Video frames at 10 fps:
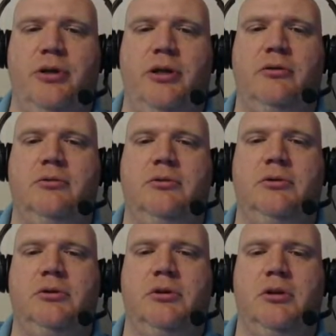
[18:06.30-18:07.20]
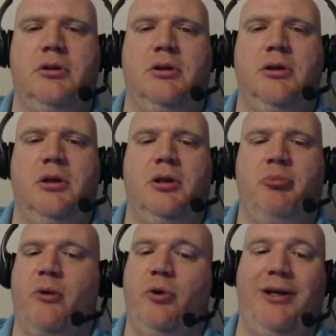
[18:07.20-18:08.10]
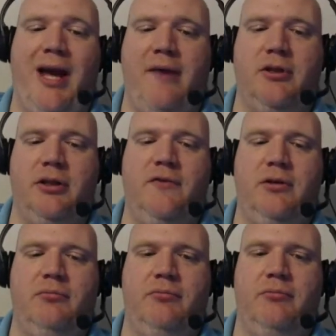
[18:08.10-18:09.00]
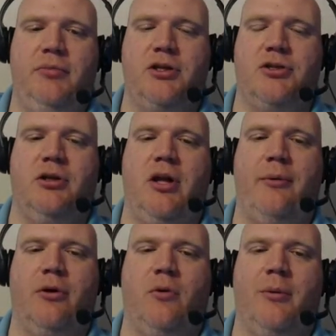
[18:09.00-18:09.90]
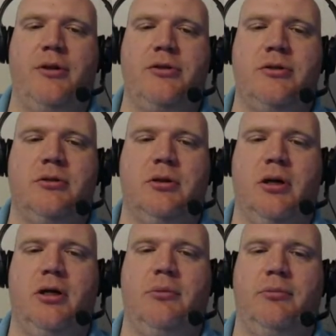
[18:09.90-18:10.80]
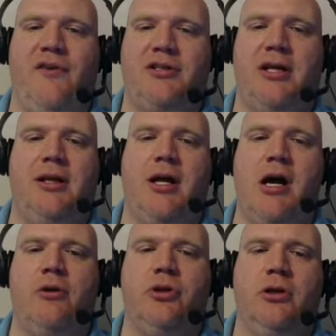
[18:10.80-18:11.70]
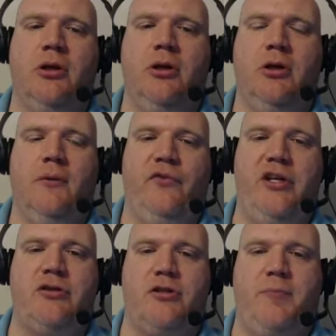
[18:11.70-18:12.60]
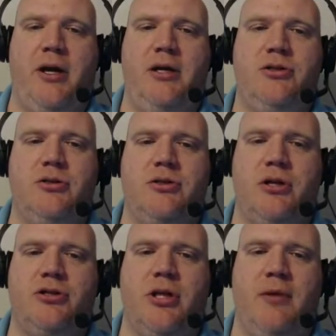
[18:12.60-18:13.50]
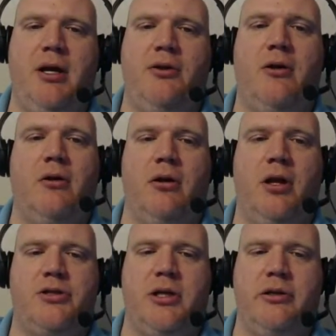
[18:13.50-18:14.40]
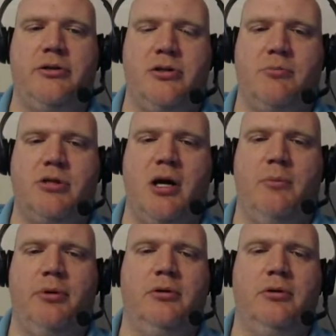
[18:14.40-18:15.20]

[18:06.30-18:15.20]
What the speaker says: a little, but I really have to leave it because of the light requirements. If I take it out, these are spaced such that, man, there are a lot of skeletons up top.